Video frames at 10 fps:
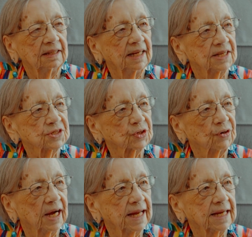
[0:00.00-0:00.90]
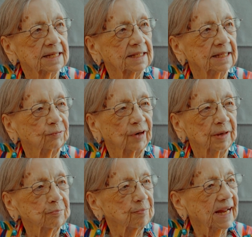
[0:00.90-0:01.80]
and so I ended
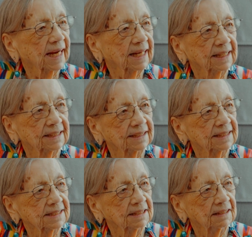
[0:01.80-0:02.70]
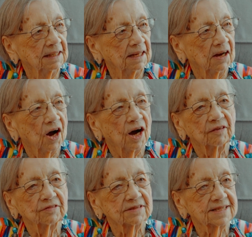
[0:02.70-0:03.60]
right back in the
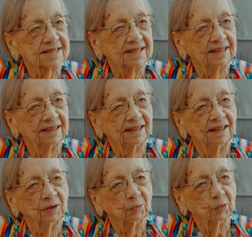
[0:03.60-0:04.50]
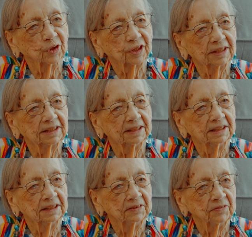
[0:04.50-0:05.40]
office
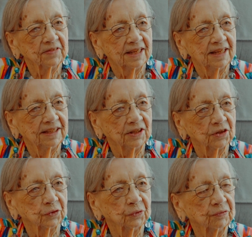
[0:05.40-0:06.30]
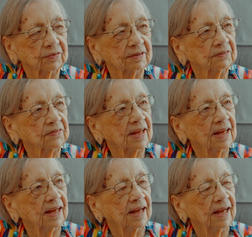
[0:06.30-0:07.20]
working, you know,
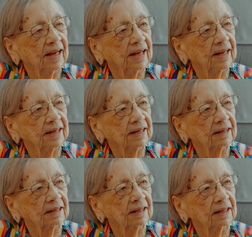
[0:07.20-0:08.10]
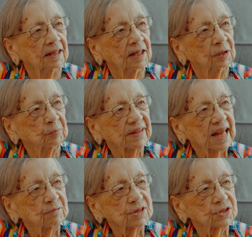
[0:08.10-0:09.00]
and but
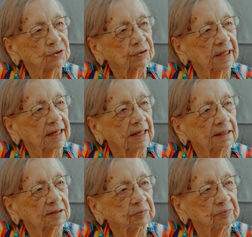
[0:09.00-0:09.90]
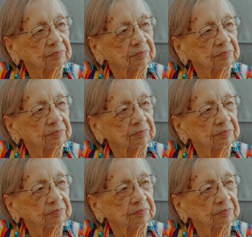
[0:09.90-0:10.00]
that was okay.